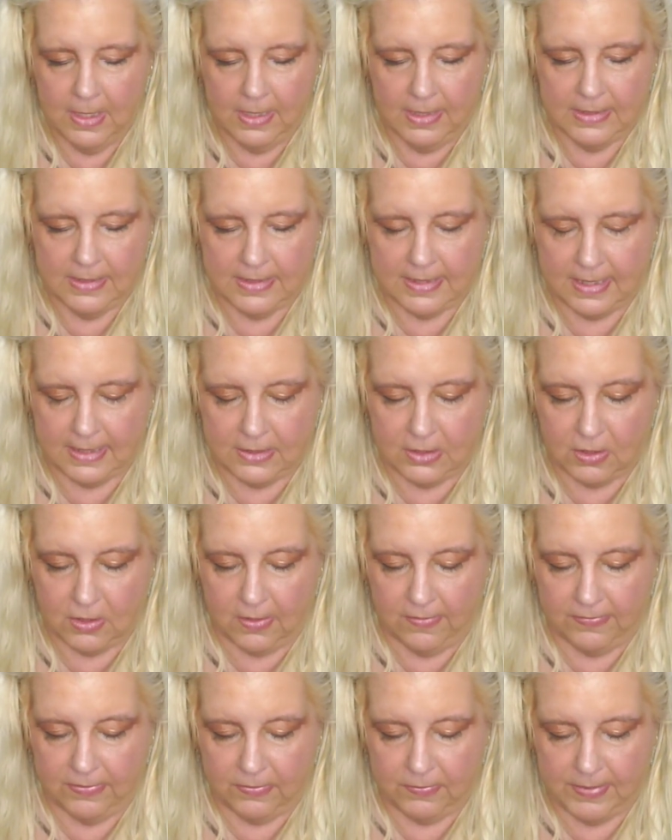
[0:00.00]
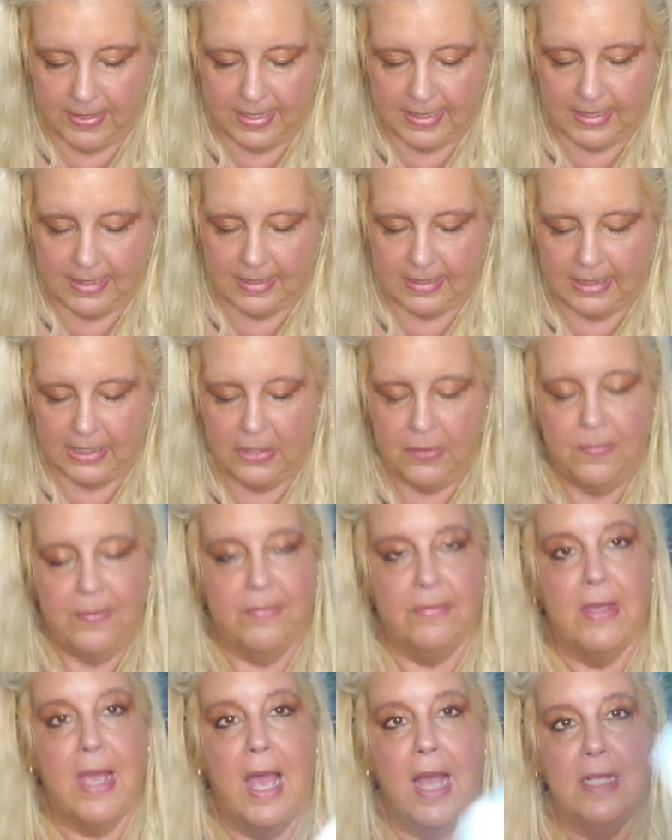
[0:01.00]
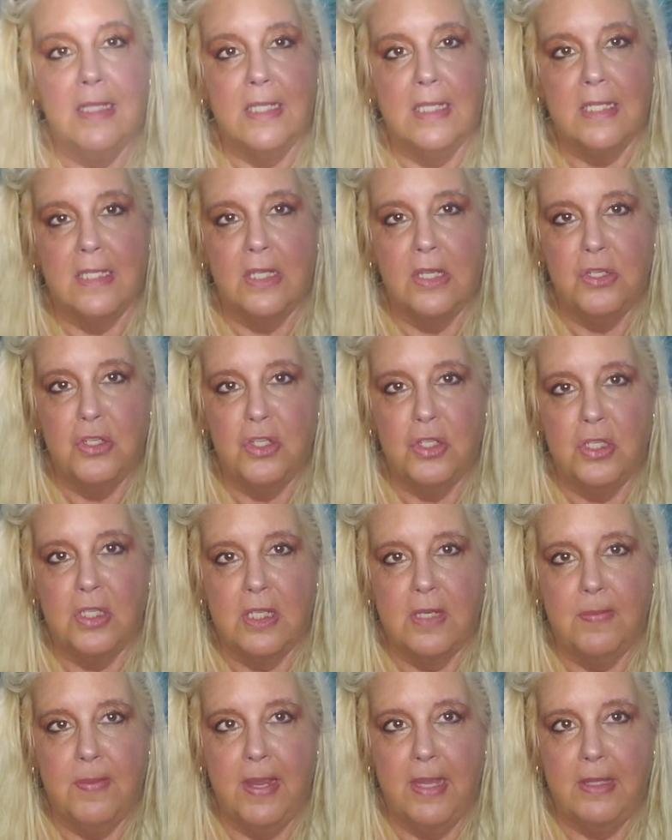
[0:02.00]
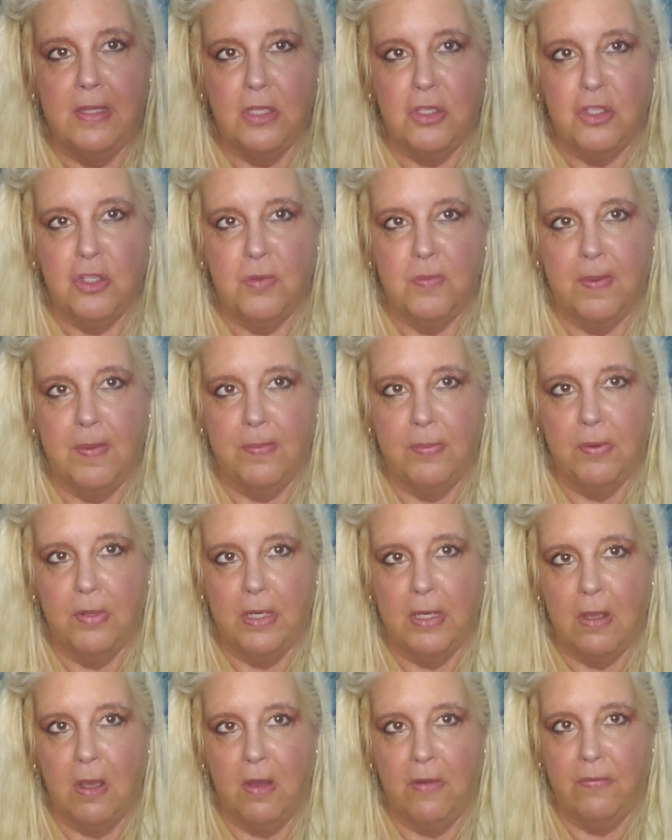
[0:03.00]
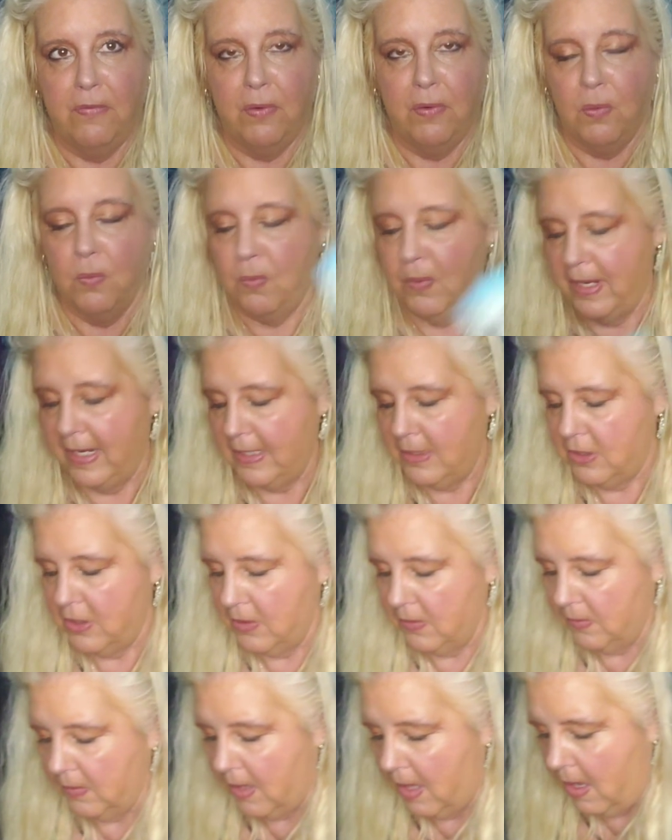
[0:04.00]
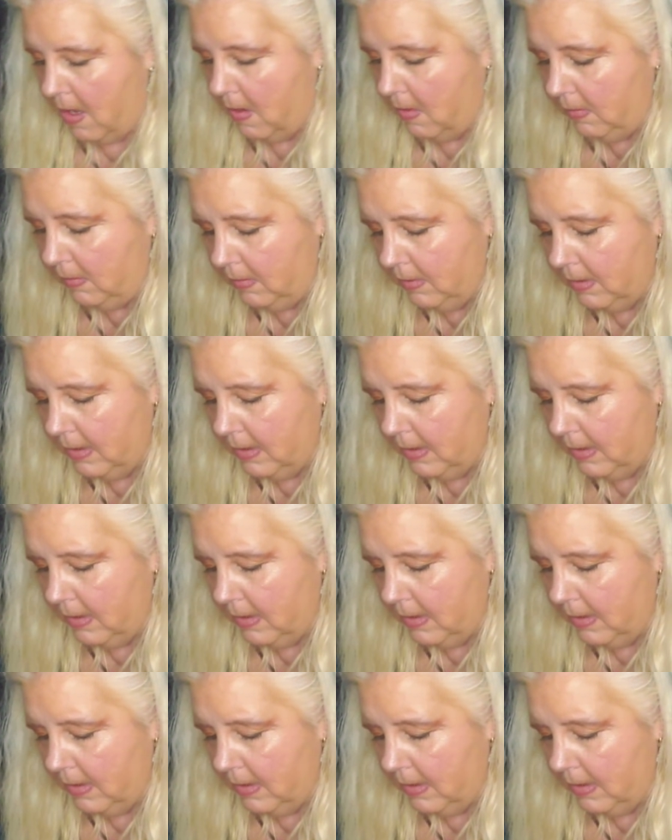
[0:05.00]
Center of the reading, you have got decisions to make that you've been putting off for way too long.